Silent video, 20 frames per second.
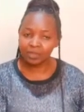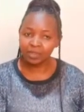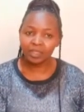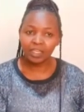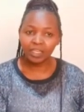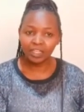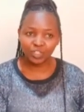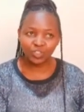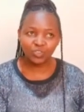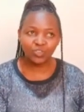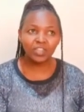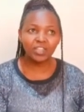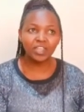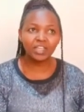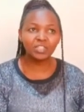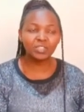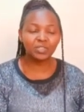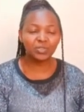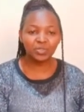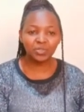ensure
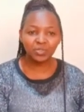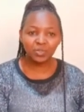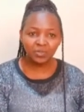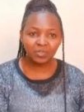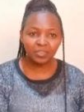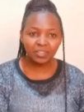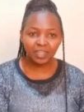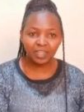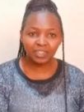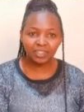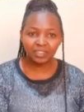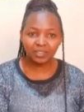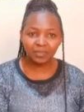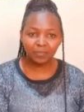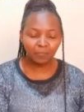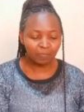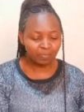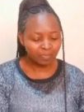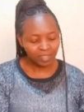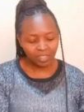that you do that.
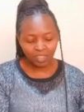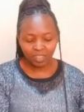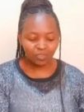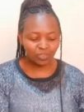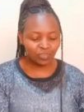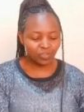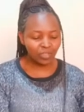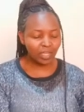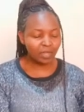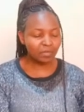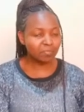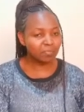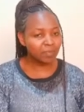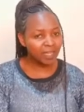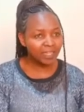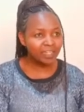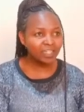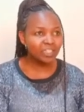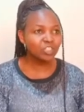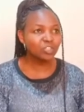If you can
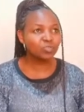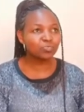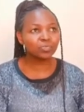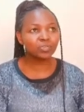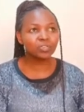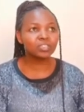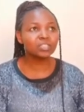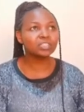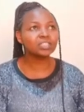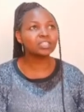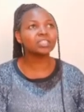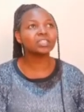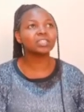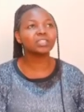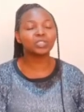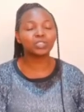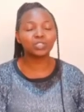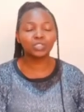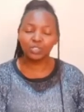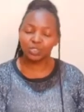manage posting
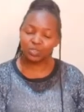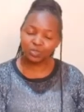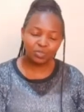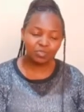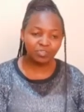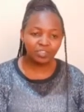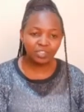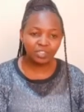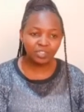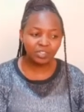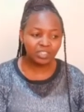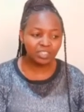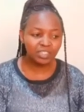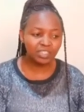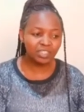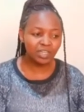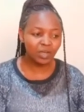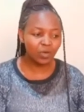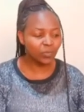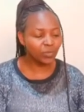2 videos in
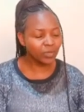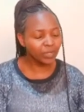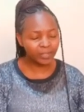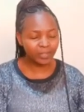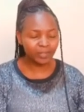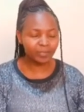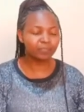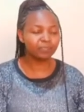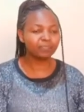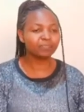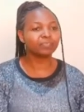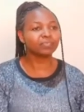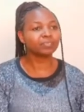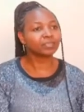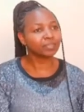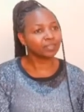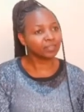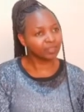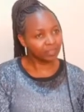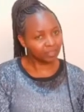a week,
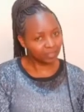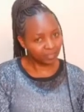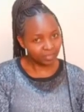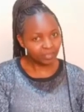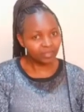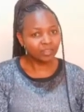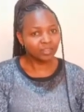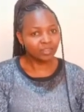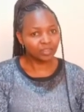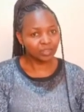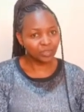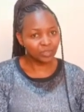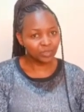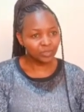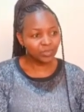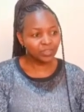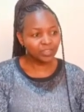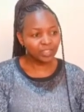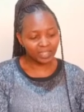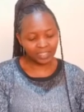do
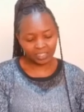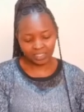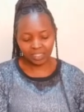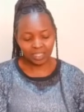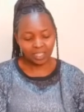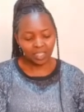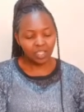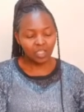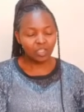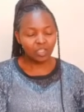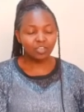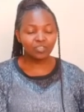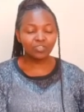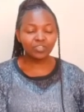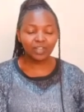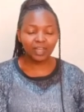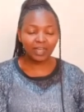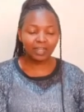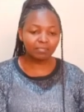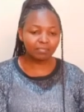that. If you
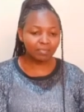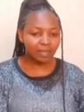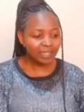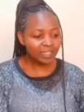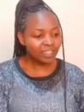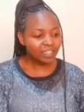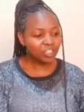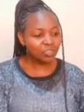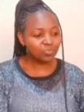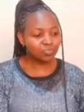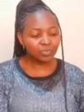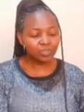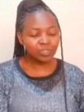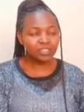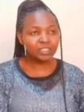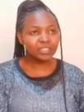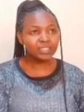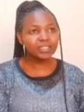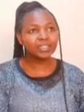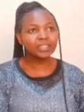can manage
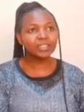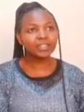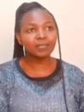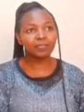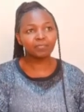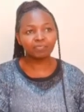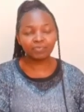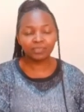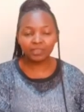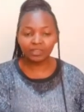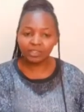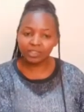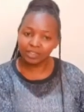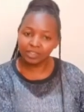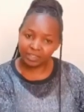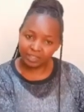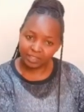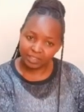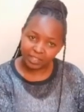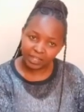posting
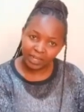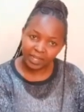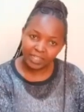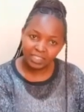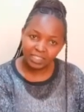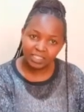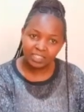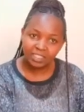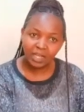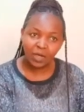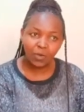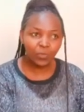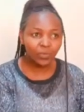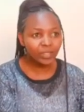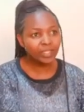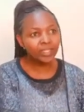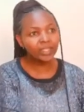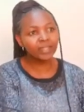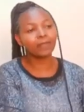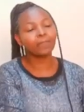thrice in a
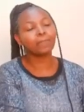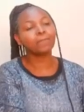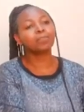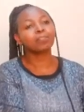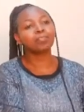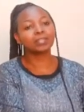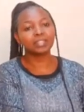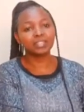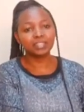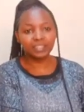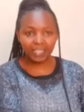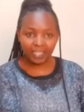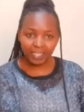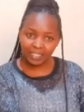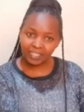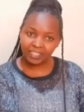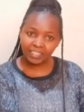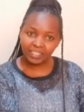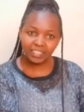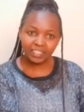week,
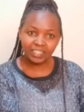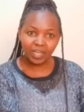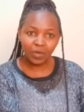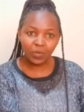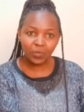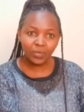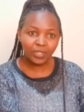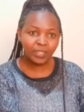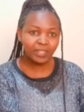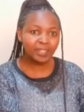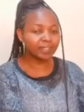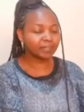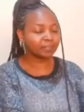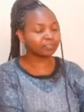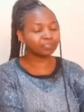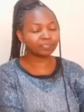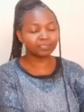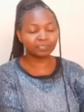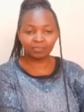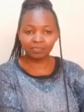daily in a week,
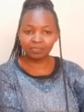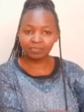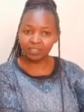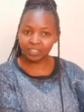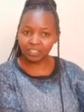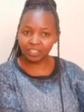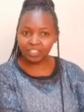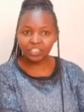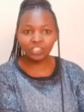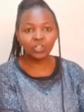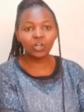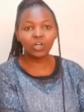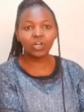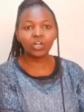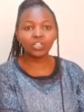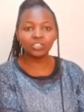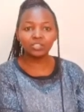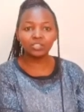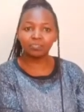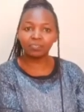it
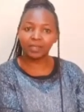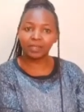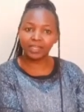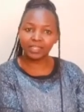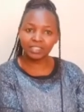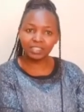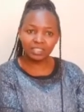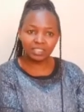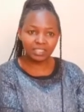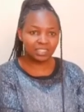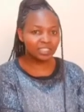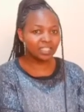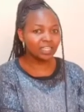all depends